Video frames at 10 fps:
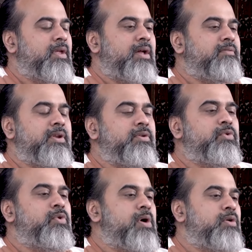And when you
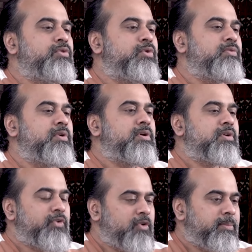go out to
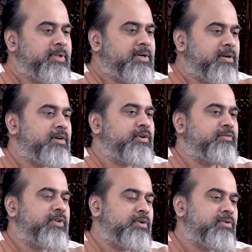work, you will be the dirt
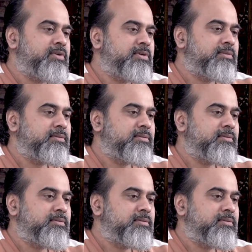of the road.